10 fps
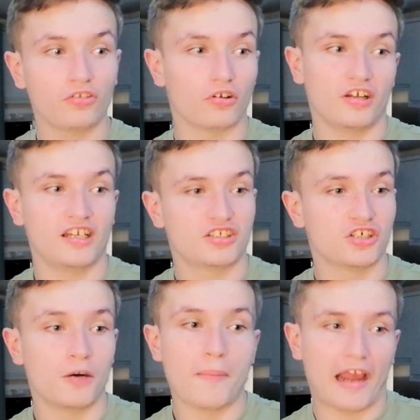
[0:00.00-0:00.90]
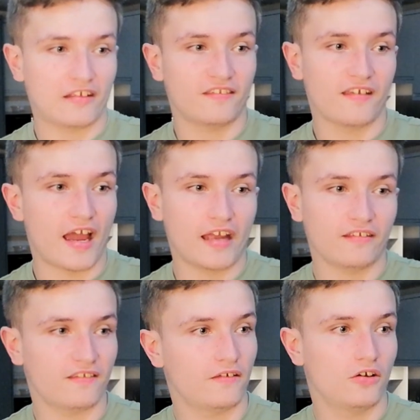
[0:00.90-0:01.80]
you don't need a short back and
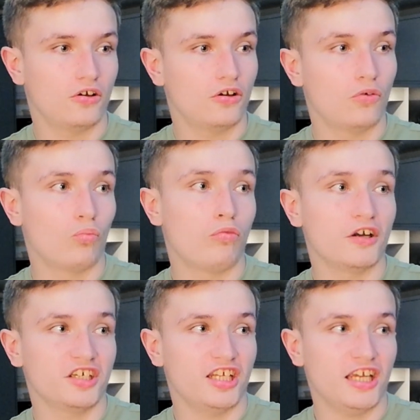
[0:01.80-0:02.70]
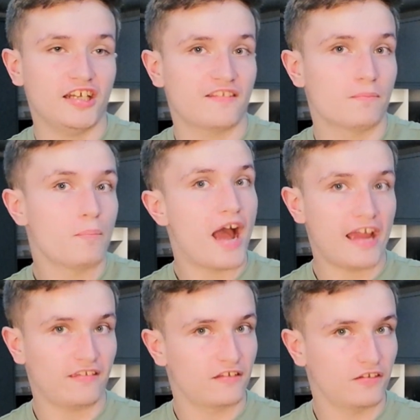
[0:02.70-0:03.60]
sides. What you need is
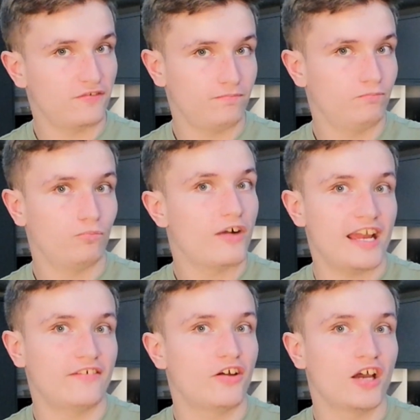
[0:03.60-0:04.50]
my sort of way of